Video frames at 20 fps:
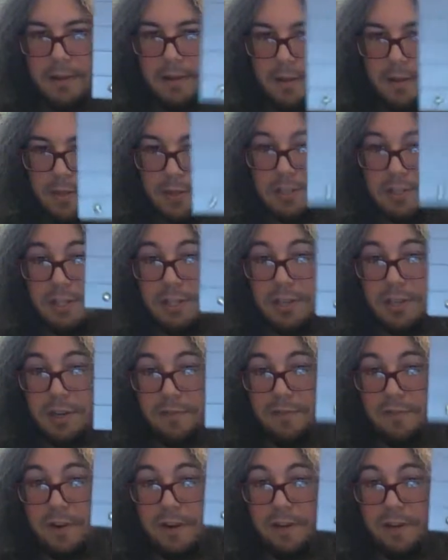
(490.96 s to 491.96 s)
This is the
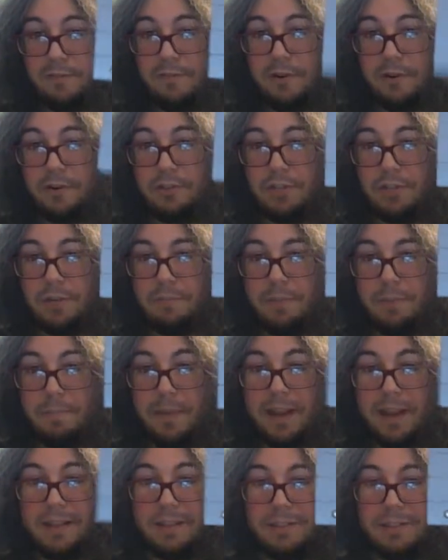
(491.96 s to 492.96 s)
definitive version, but
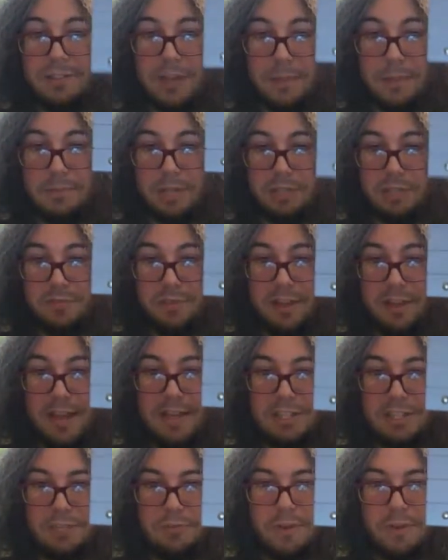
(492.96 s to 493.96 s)
pick this up just for the
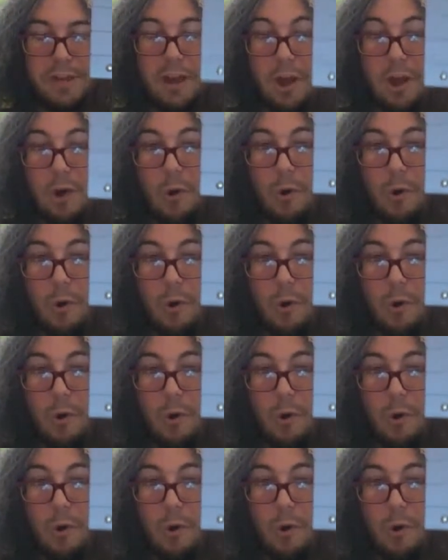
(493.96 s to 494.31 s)
history,